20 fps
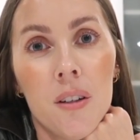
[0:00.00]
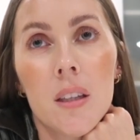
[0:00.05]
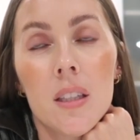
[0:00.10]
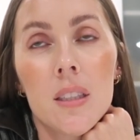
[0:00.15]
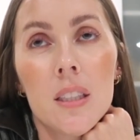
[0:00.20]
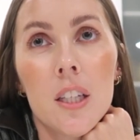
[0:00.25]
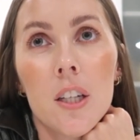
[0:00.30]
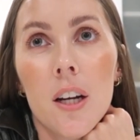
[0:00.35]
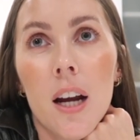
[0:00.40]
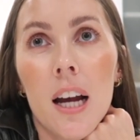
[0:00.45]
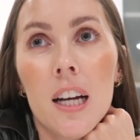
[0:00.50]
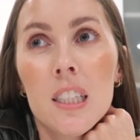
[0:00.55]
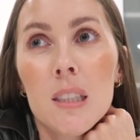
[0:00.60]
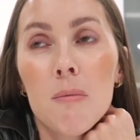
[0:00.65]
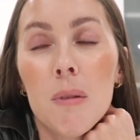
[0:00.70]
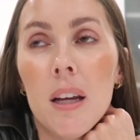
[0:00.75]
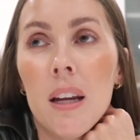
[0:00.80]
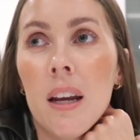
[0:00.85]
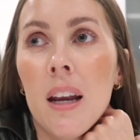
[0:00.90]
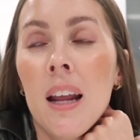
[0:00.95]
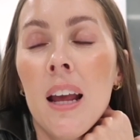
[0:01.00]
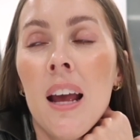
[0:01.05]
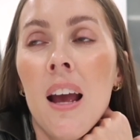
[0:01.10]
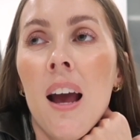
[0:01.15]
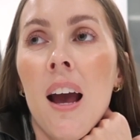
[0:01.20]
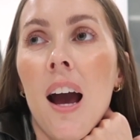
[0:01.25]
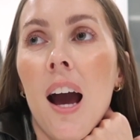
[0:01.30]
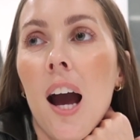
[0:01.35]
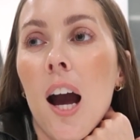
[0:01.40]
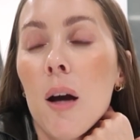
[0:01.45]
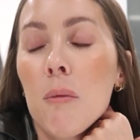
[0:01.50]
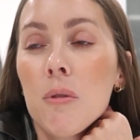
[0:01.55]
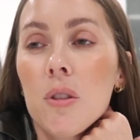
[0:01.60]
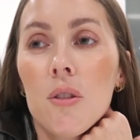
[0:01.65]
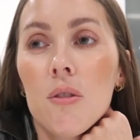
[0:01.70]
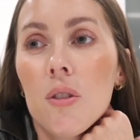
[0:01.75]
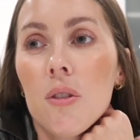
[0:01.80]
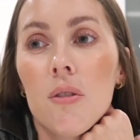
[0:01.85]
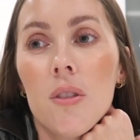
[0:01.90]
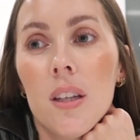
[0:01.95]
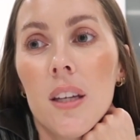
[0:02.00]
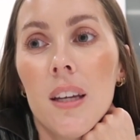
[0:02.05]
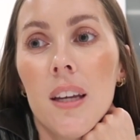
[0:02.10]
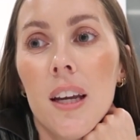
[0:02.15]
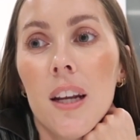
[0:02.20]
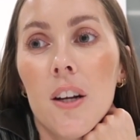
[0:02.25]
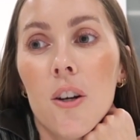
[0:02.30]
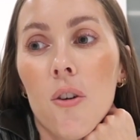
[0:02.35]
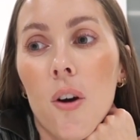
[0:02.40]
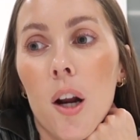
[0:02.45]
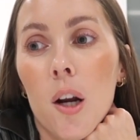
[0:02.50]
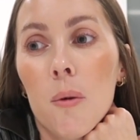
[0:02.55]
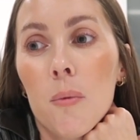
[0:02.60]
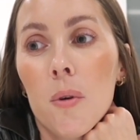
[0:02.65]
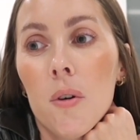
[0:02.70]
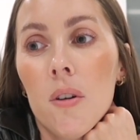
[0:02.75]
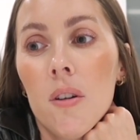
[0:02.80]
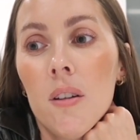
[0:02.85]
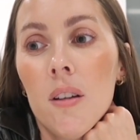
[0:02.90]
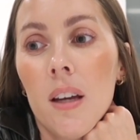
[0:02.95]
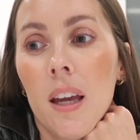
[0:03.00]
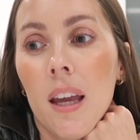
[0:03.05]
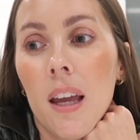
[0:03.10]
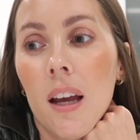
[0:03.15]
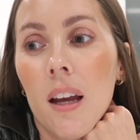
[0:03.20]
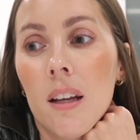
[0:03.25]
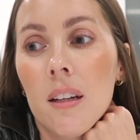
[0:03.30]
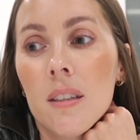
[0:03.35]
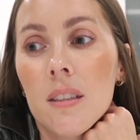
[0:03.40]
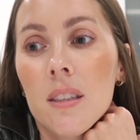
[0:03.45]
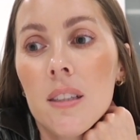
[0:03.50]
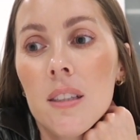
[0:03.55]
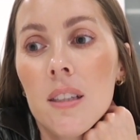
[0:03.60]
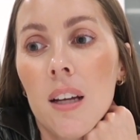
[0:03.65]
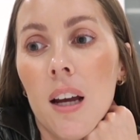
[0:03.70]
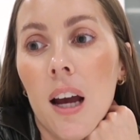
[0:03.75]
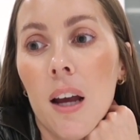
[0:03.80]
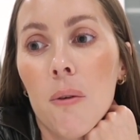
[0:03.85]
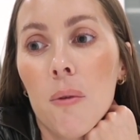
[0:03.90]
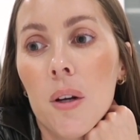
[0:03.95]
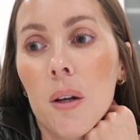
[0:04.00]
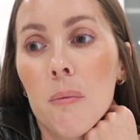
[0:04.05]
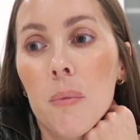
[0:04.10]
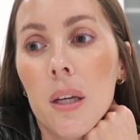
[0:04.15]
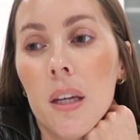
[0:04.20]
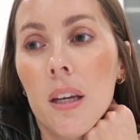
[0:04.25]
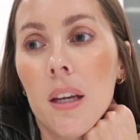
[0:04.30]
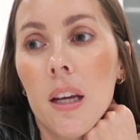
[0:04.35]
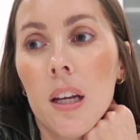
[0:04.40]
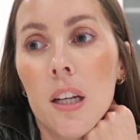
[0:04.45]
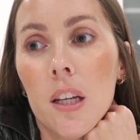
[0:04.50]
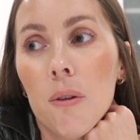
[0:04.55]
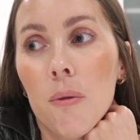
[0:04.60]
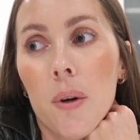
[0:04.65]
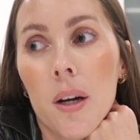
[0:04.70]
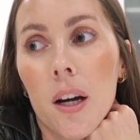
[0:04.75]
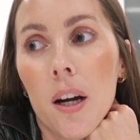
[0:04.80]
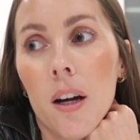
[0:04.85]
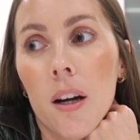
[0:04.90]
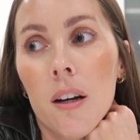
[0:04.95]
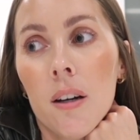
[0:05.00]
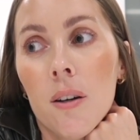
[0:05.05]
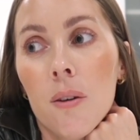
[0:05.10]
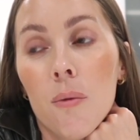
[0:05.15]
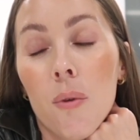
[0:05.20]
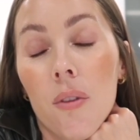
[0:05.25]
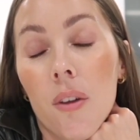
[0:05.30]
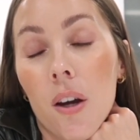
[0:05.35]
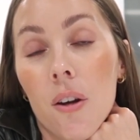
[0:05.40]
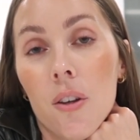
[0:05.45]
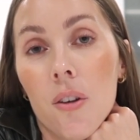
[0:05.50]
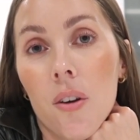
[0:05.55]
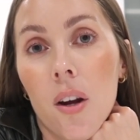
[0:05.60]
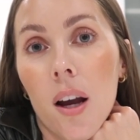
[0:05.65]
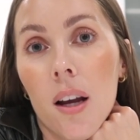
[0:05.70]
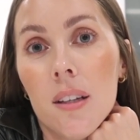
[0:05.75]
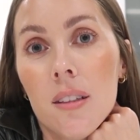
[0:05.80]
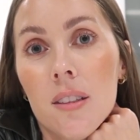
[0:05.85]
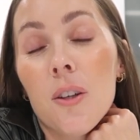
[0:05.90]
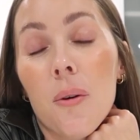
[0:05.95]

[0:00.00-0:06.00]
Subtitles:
This year has been absolutely incredible, and I wouldn't be anywhere without you guys.